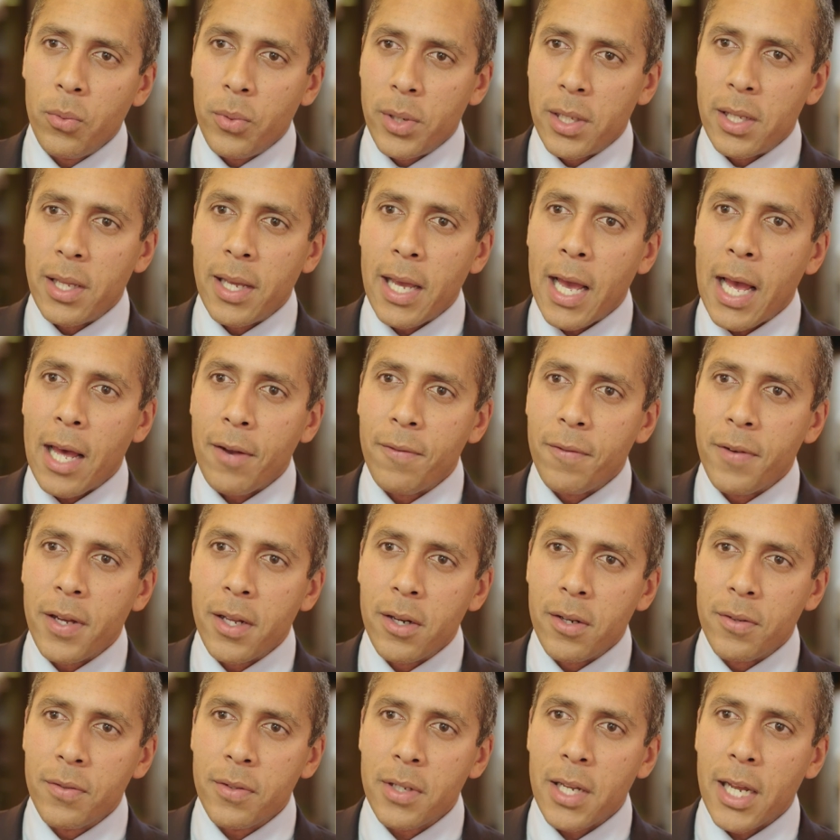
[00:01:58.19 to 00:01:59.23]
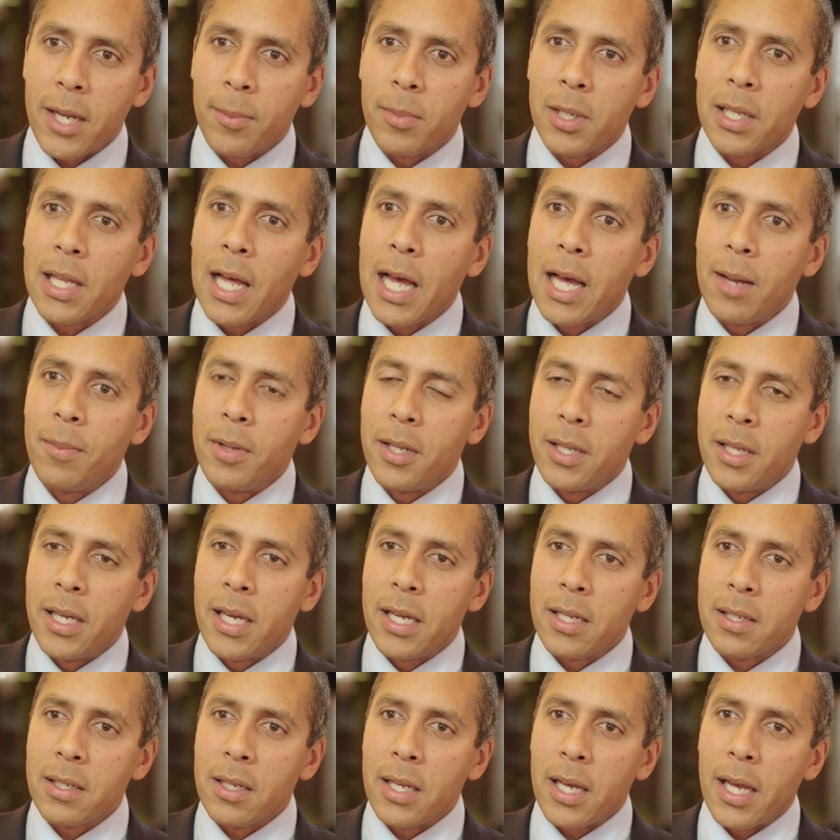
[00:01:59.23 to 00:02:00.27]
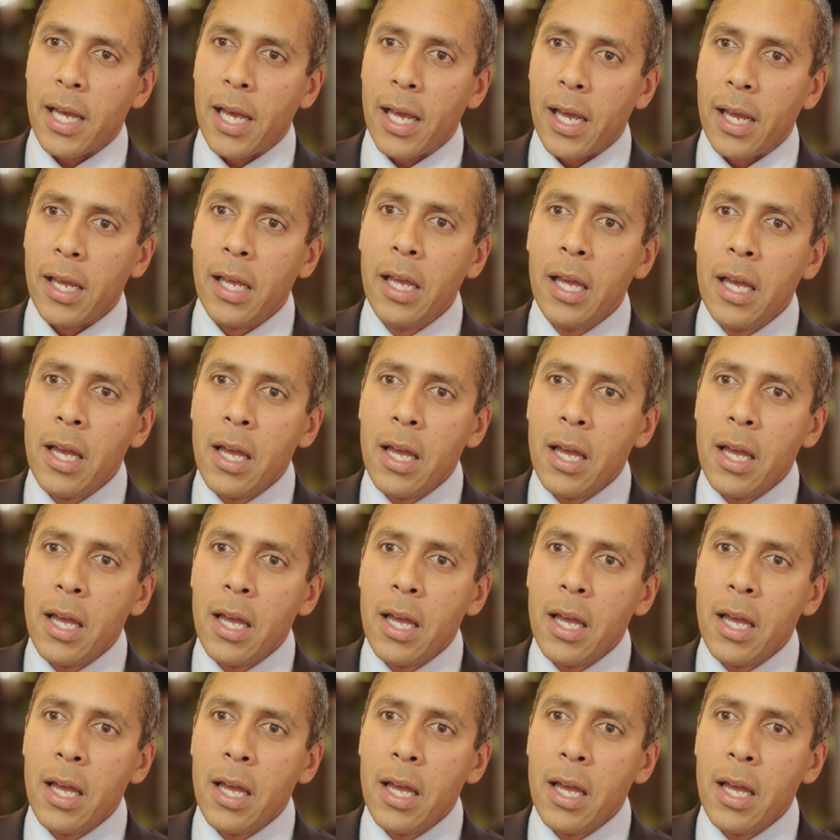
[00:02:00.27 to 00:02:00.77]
with the advent of Stablab and the SAA,